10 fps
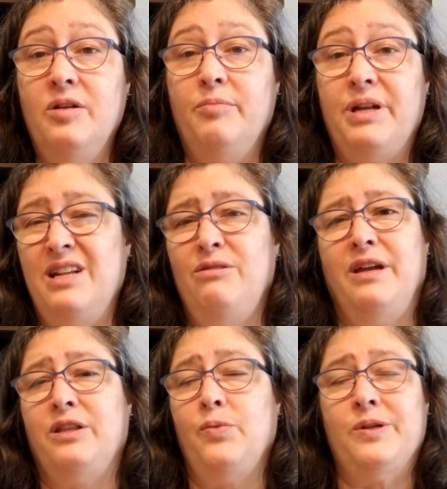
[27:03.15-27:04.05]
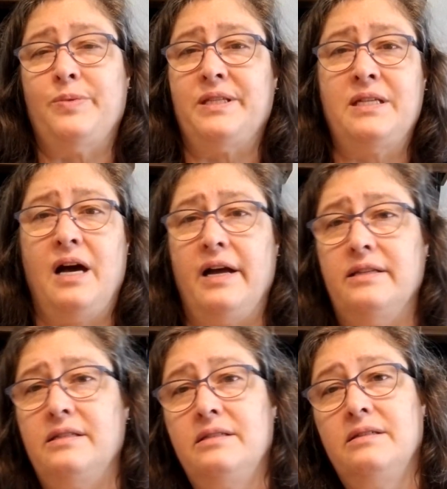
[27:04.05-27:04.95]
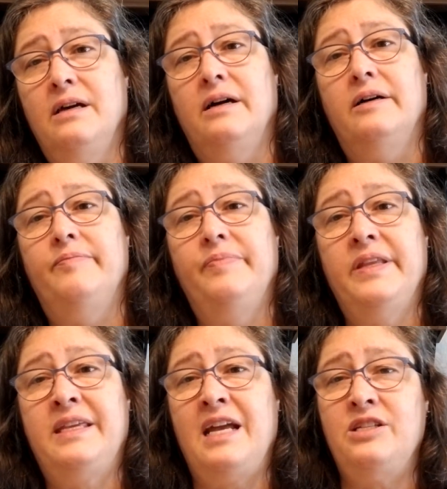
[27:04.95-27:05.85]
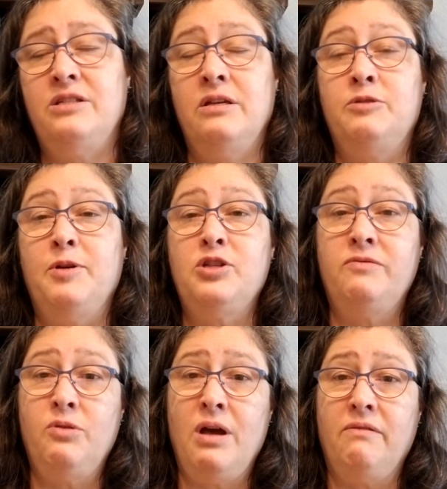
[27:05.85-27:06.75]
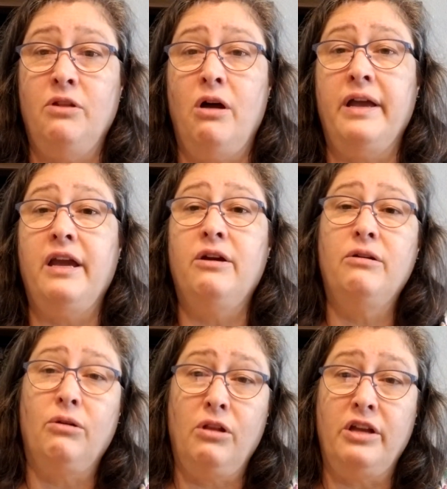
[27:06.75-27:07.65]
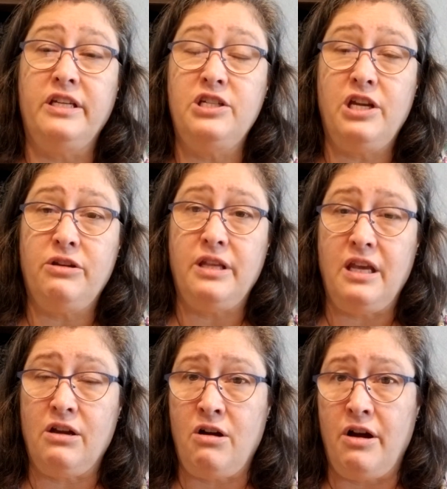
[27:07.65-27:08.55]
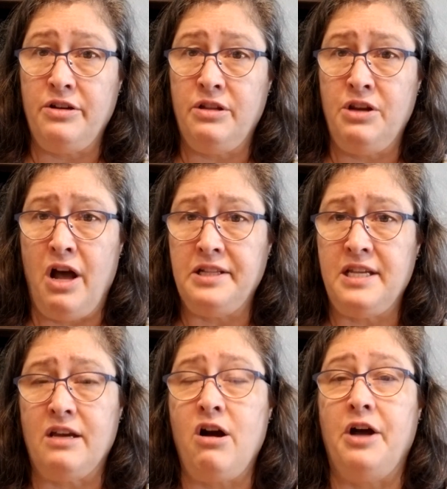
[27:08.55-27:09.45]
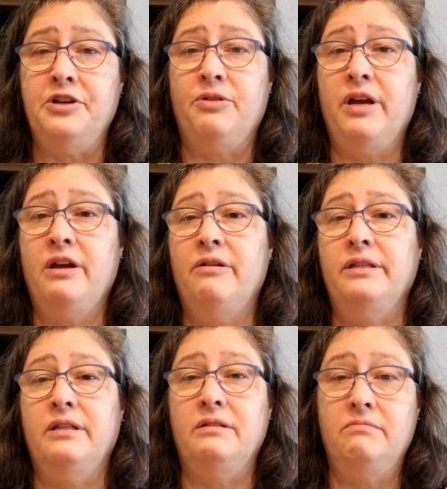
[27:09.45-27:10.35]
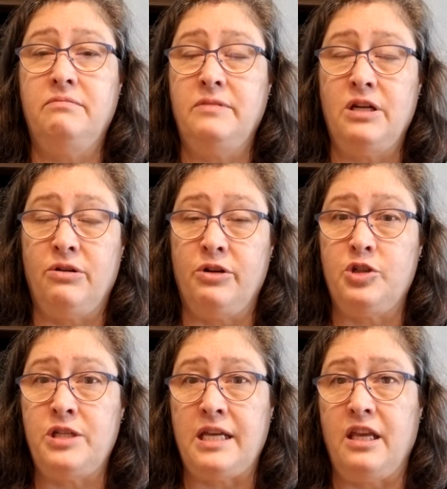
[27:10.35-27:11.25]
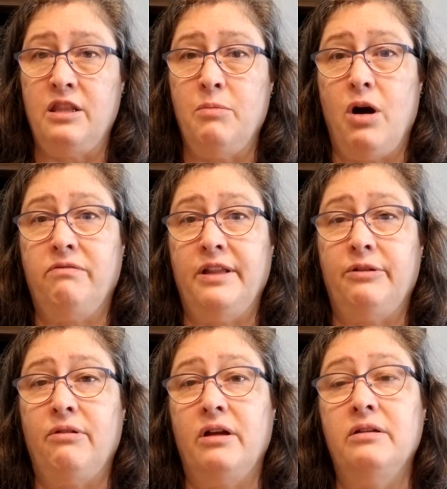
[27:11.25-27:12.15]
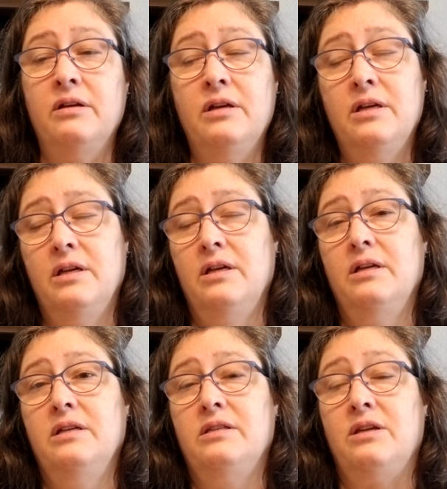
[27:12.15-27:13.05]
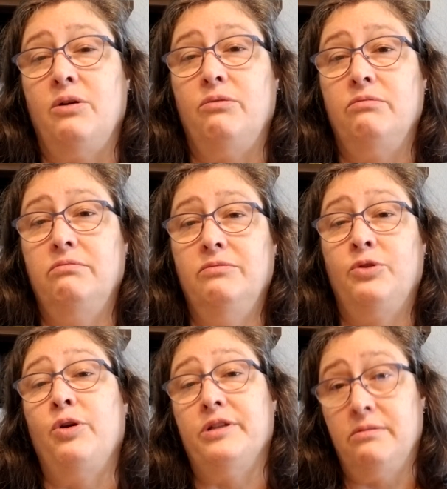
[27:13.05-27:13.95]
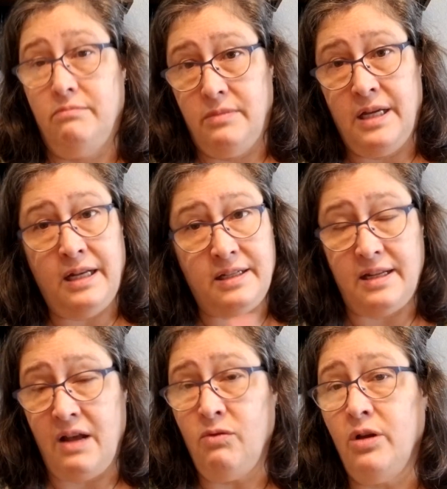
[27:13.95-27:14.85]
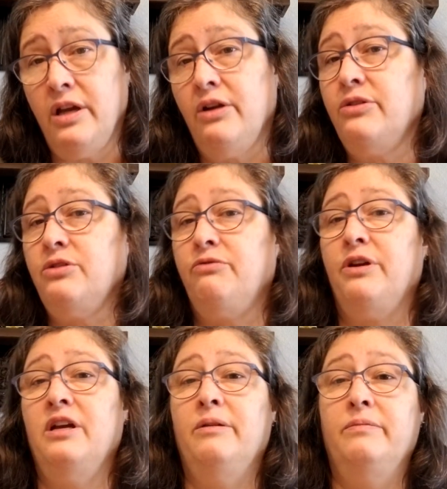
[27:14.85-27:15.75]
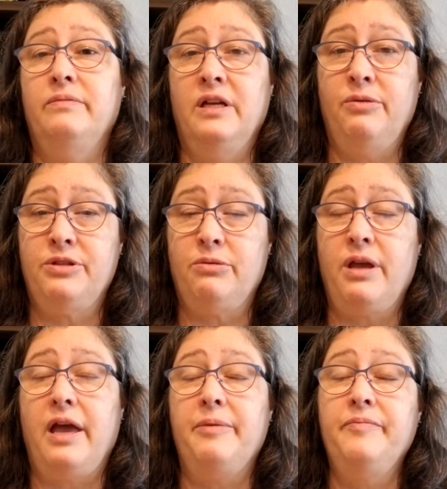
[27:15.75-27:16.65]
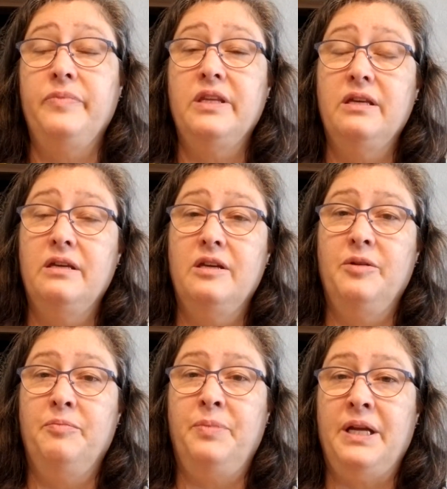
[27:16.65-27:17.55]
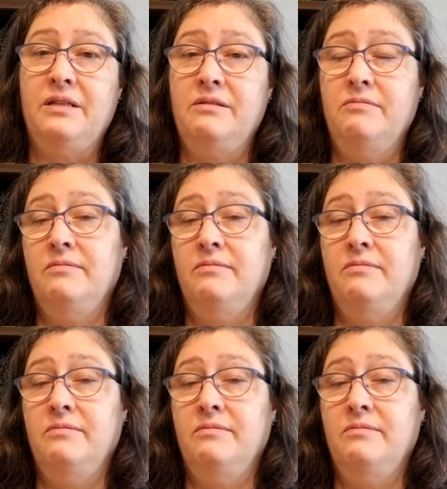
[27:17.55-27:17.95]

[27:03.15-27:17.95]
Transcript: but I don't like the ones with the ties. Especially if you have long hair or longish hair, they get caught. The knots get caught in your hair, and then it hurts taking them off later on. So of course he doesn't have long hair, so for him it was okay. But